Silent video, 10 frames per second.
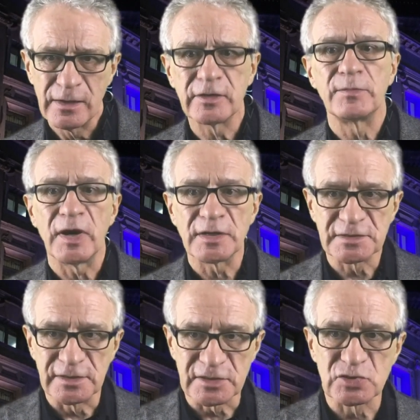There are
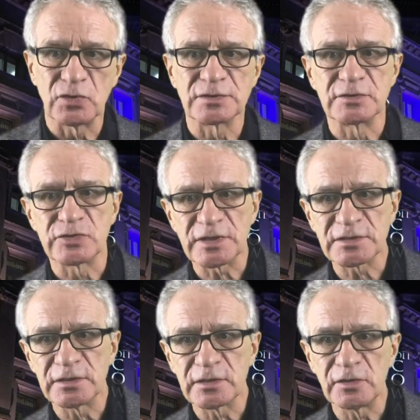bars in the stalls and dress
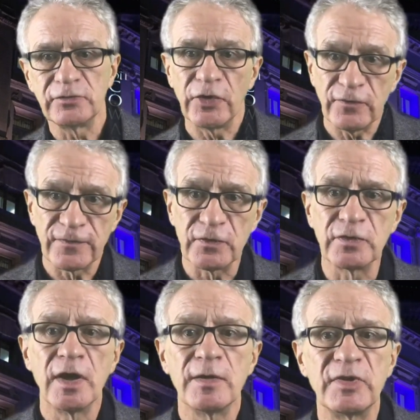circle, no
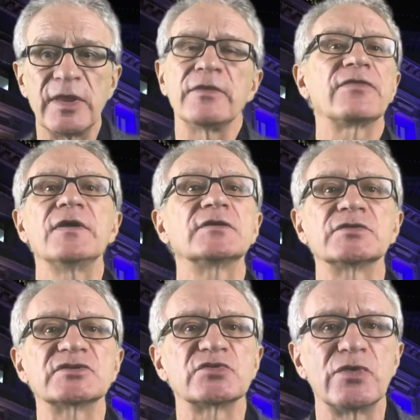food, but then the
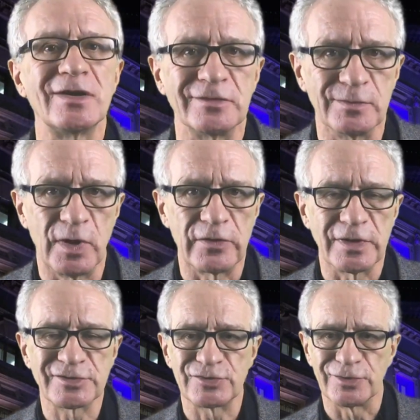theatre is surrounded by
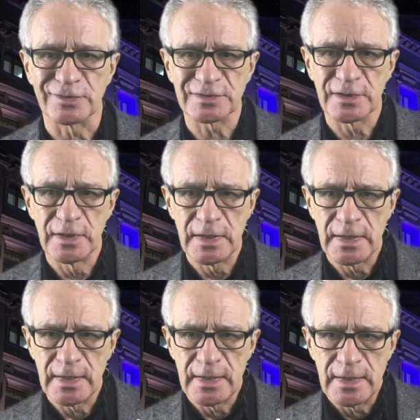restaurants.
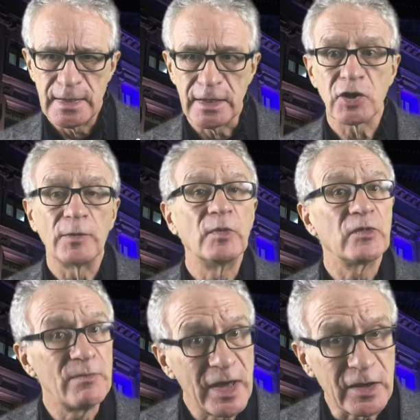In common
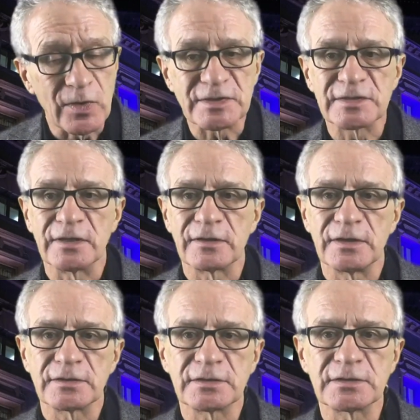with many West End
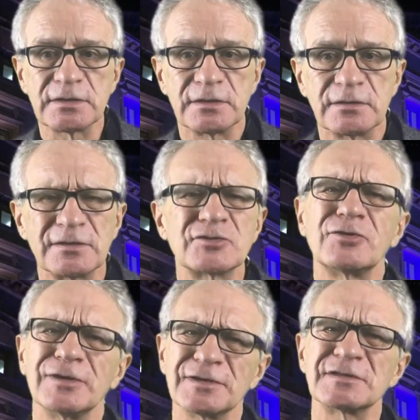theatres, the
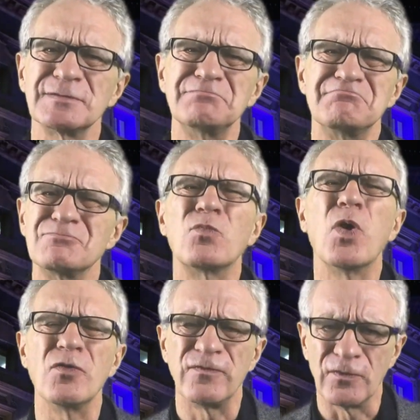toilets are
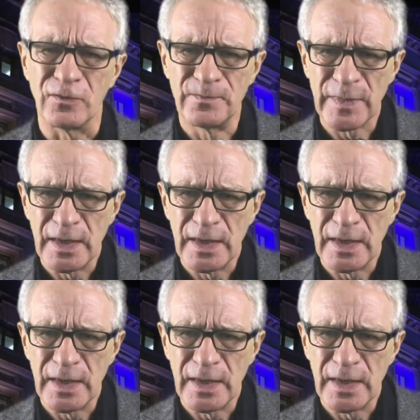woeful.